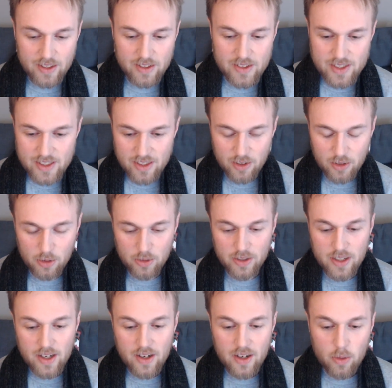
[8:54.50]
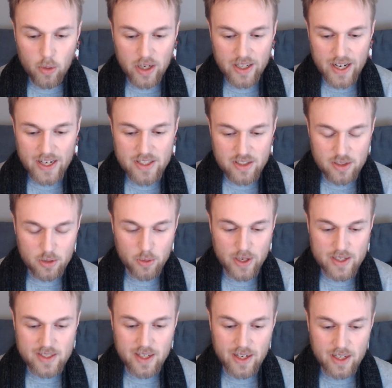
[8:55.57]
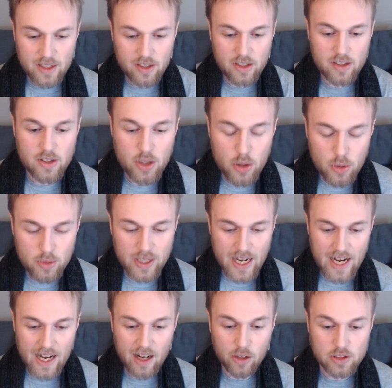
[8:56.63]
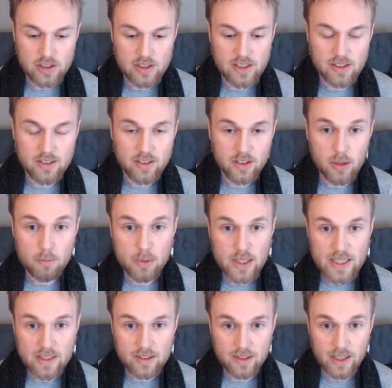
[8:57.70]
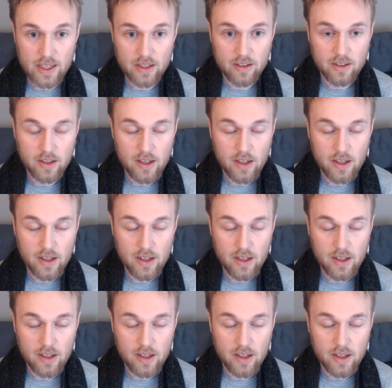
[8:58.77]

So what I do is I tune out completely.